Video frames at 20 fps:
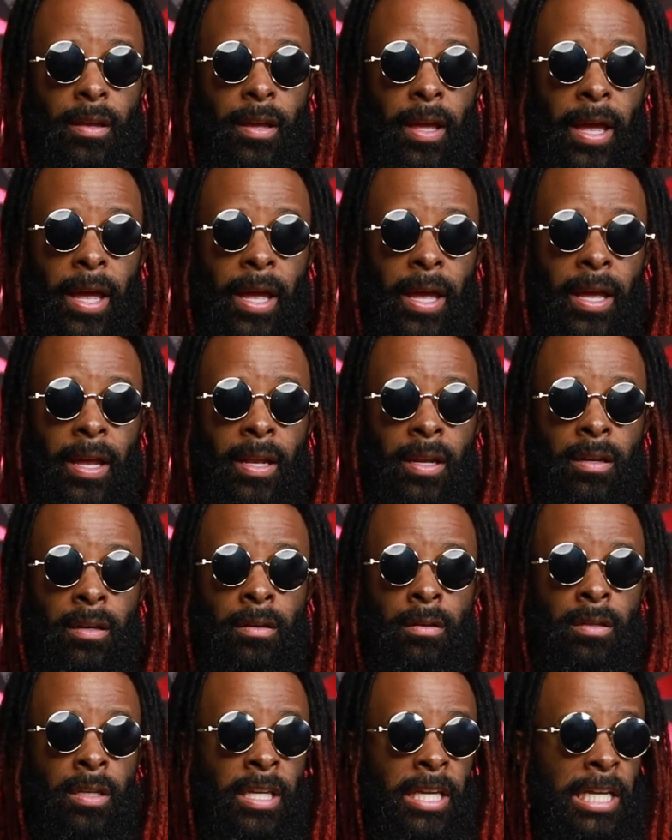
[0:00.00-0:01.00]

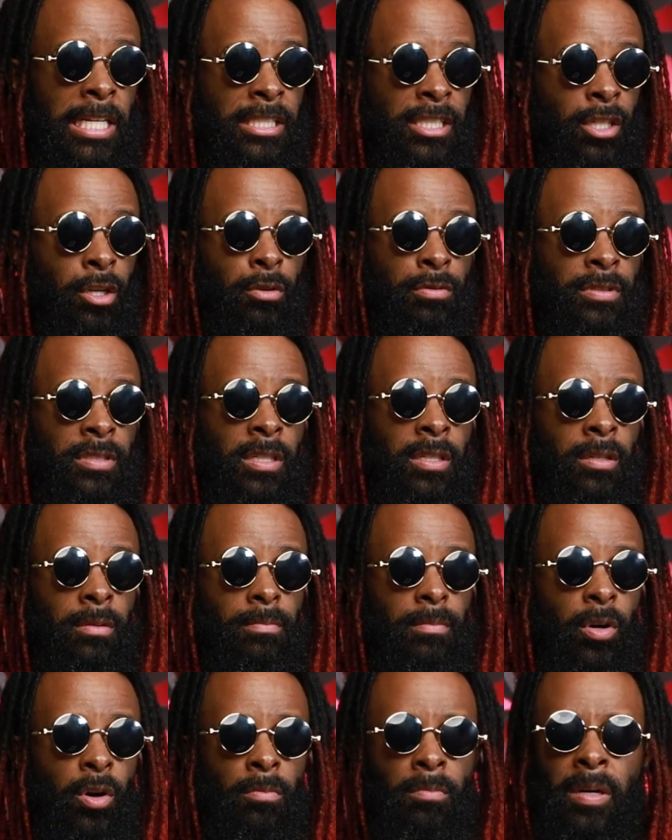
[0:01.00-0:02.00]
and he shows
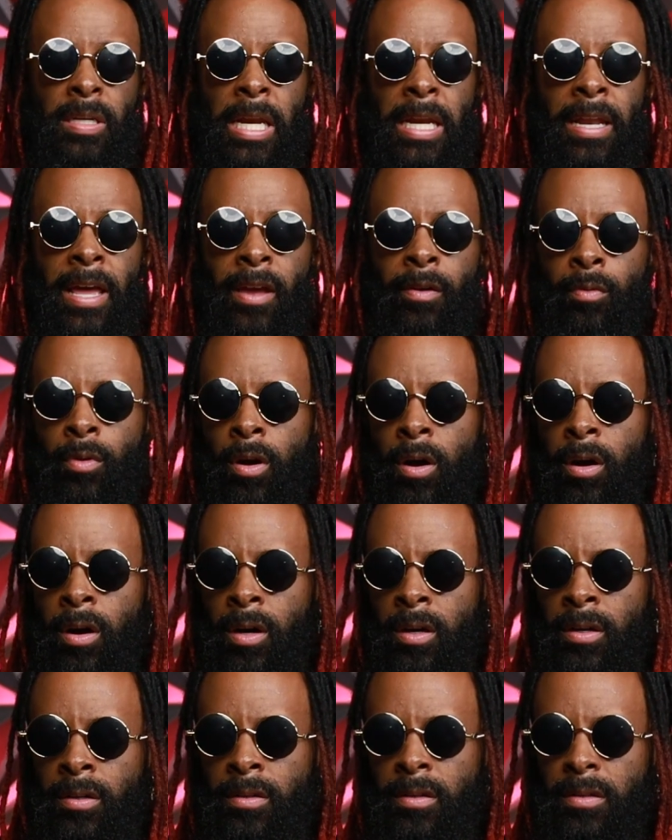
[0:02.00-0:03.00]
up on Monday Night
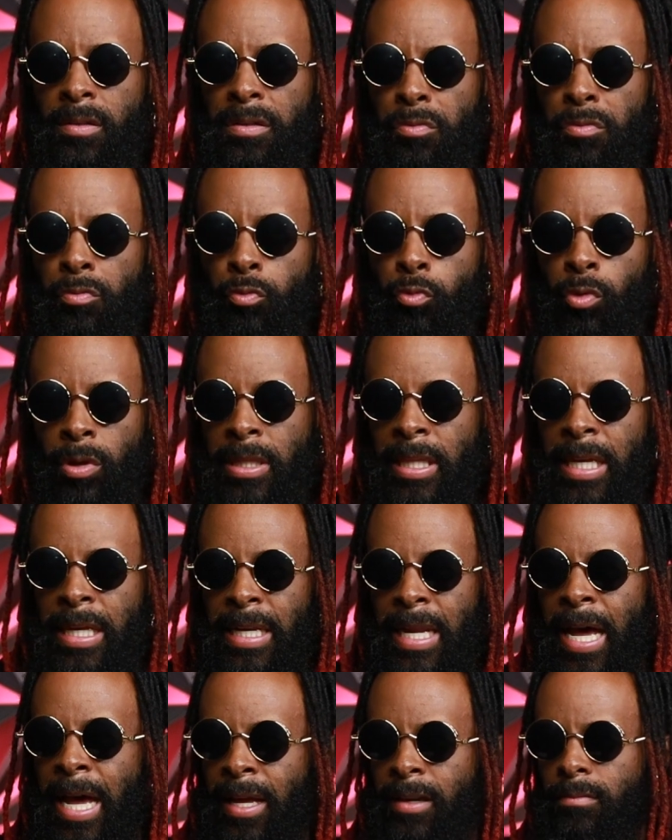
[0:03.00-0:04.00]
Raw, really
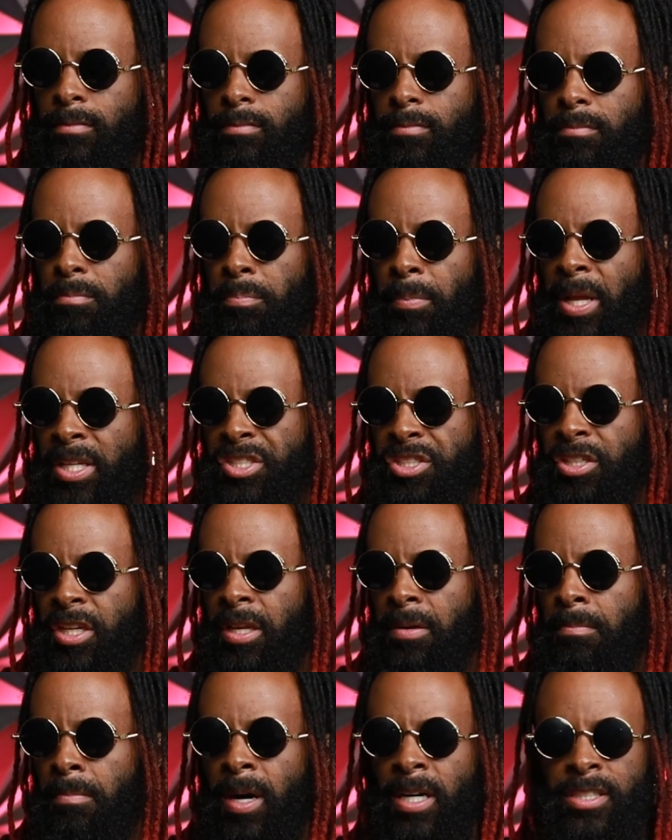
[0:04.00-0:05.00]
not
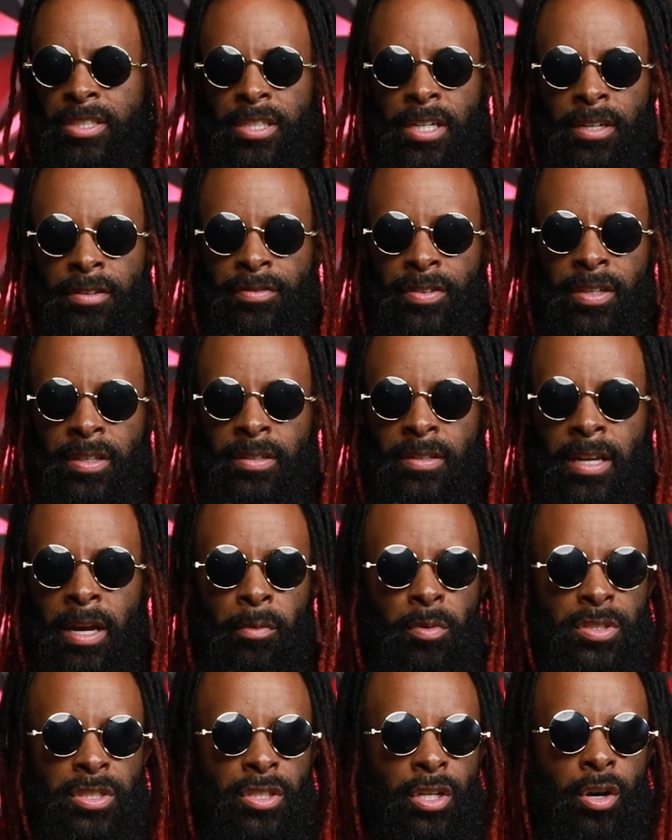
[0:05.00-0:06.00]
mentioning much of it. There
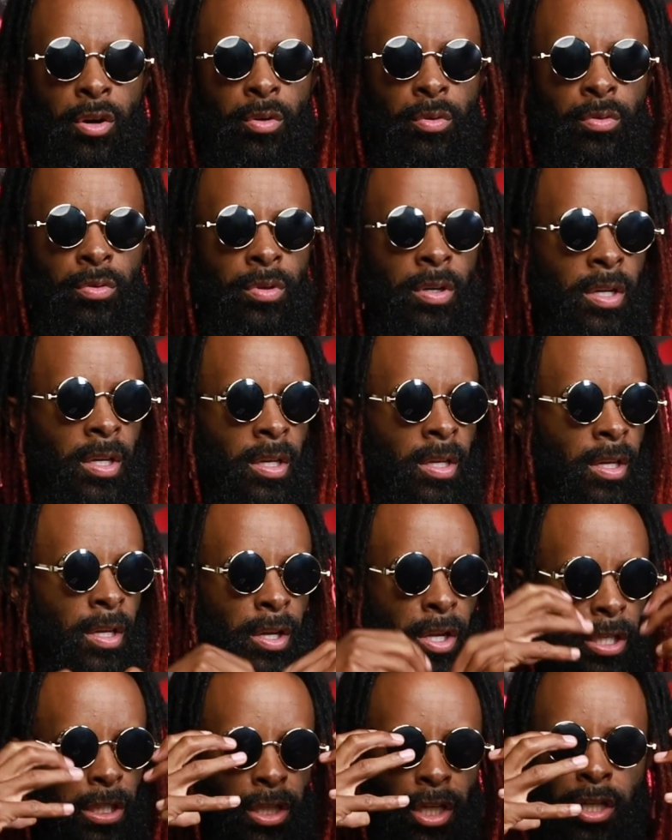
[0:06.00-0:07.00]
was no
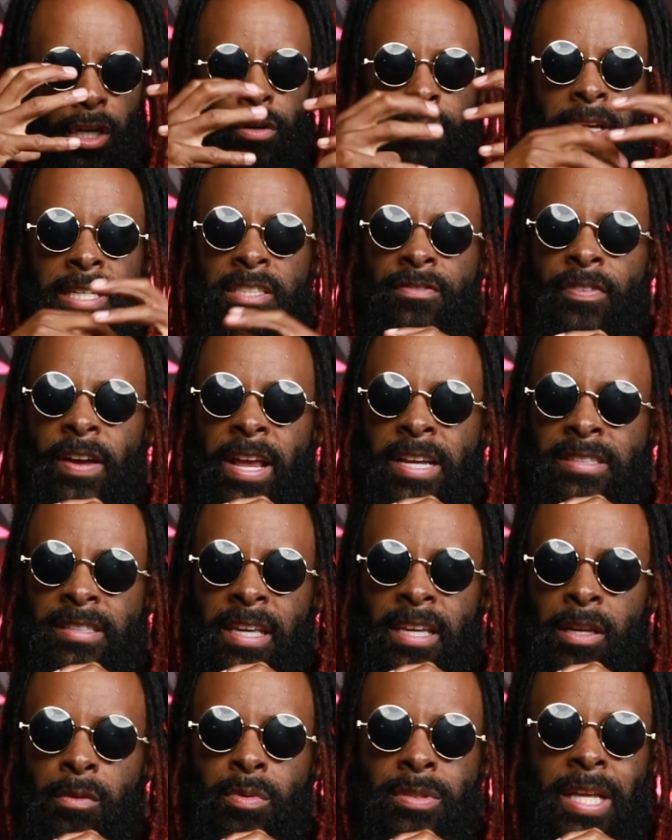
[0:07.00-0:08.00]
look on his face
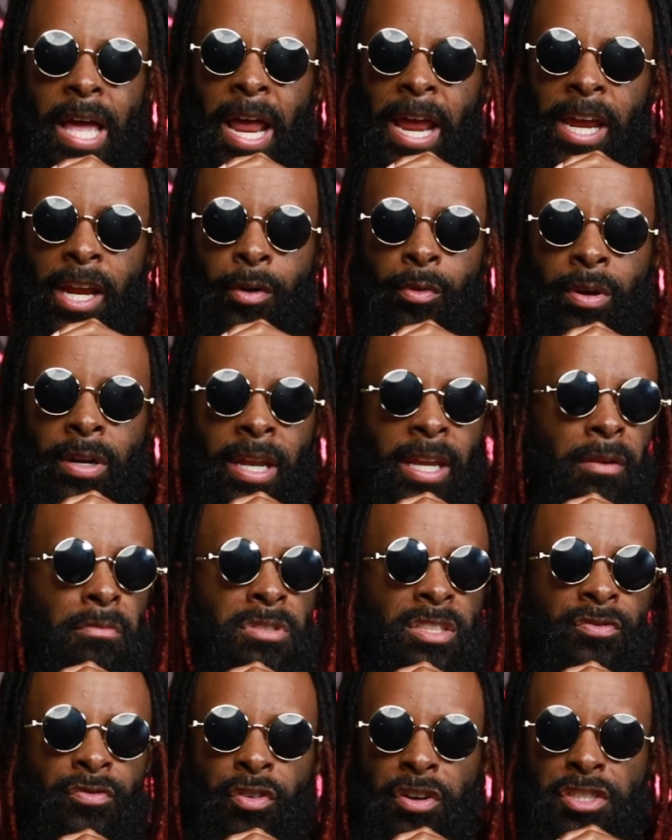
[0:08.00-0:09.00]
that he was angry, that he
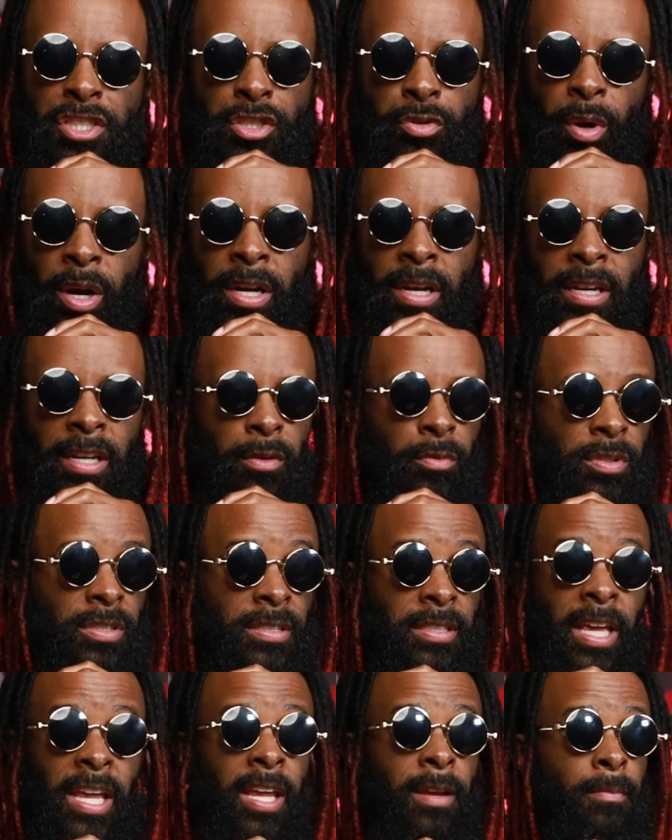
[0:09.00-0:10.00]
was frustrated. He was
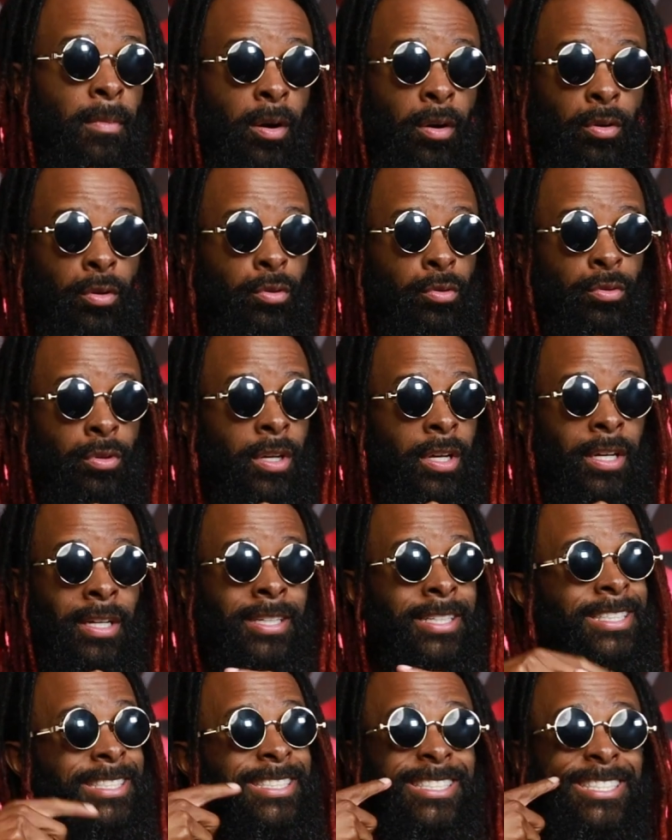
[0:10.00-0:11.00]
same old
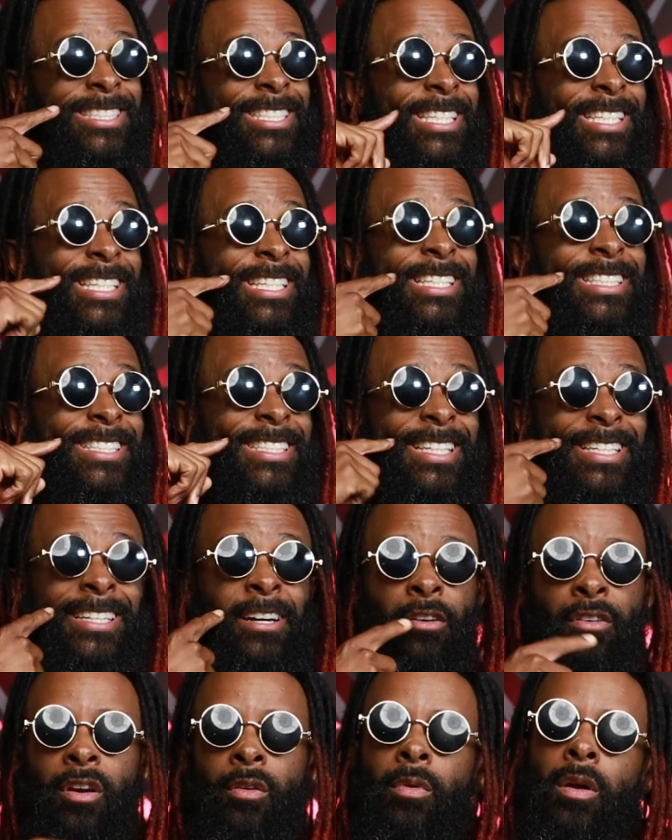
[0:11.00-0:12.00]
cheesing
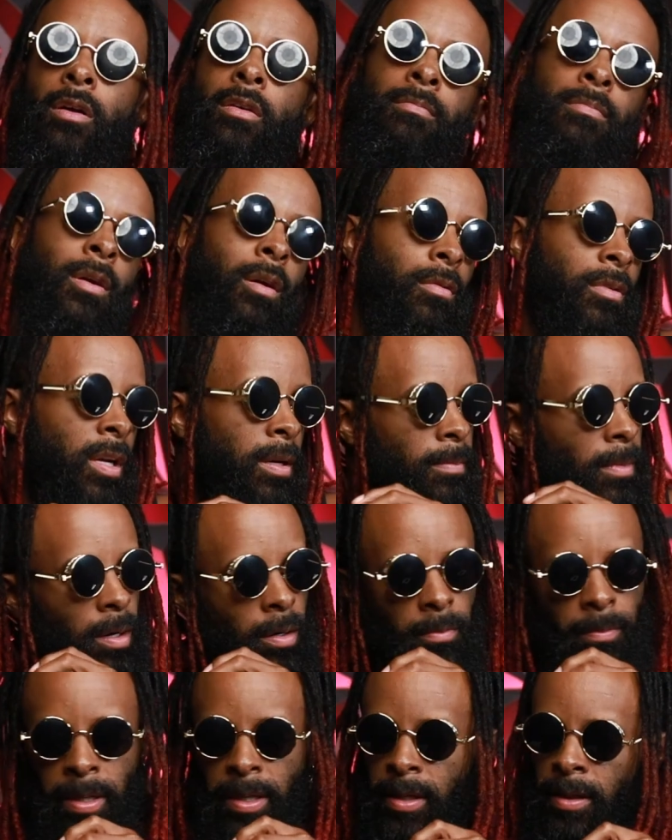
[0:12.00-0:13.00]
Cody Rhodes. Bro, come
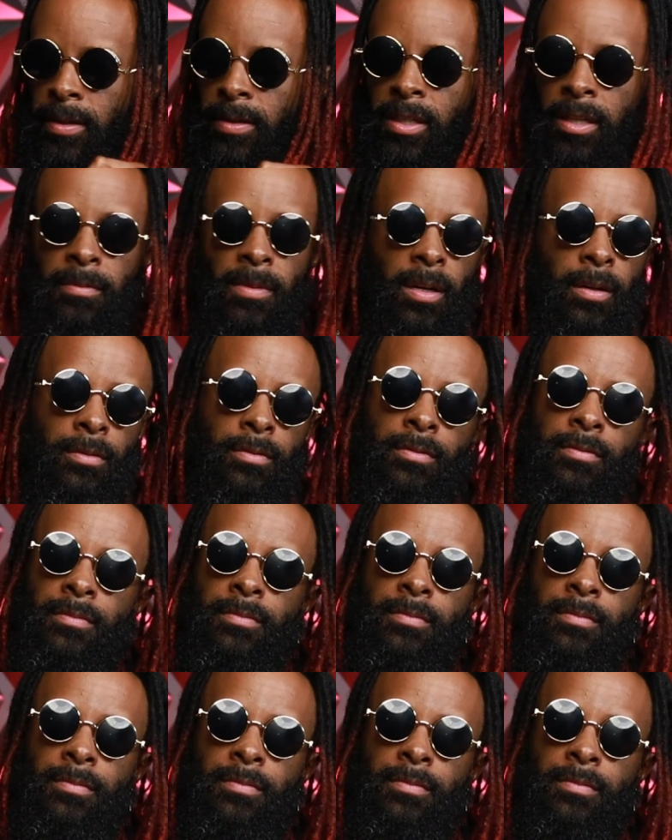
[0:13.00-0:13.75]
on, man. Come on.